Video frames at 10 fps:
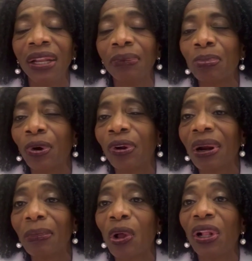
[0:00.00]
a
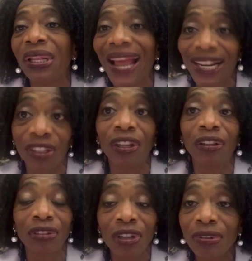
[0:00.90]
program called National
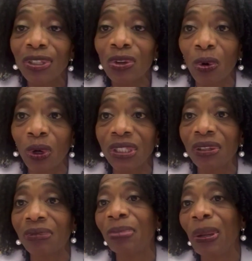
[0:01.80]
Health Service Corps.
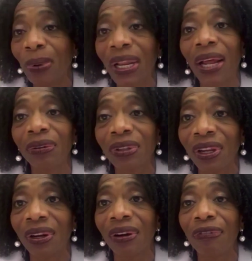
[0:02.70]
So people out
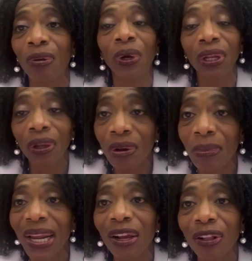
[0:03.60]
there, if you want to go to
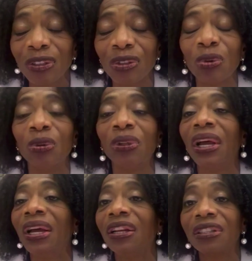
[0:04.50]
medical school,
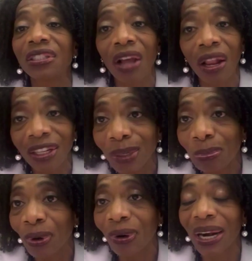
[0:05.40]
there are scholarship
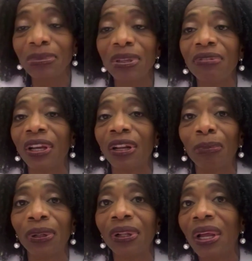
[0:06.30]
programs
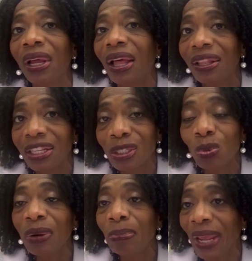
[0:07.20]
available. This
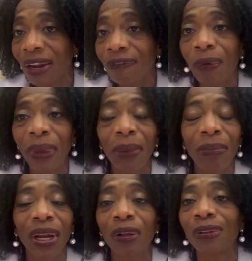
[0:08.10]
one paid for my
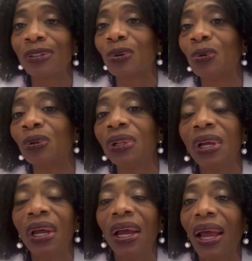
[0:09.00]
medical school
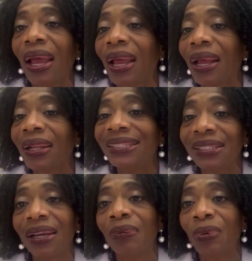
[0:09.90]
and
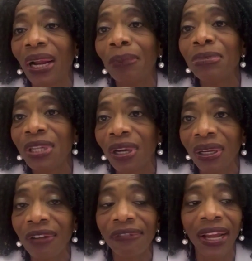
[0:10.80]
said, when I'm
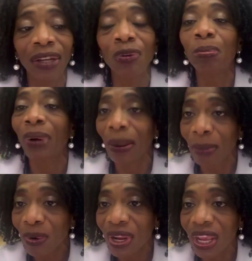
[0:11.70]
done, if I do primary